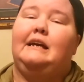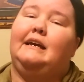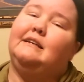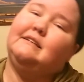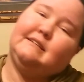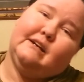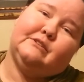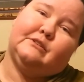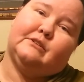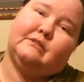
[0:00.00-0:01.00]
into
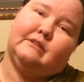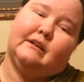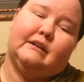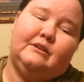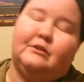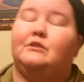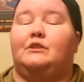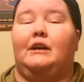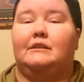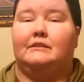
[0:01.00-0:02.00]
seltzer than you can
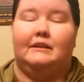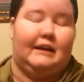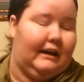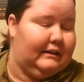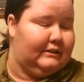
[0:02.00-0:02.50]
shake a stick at.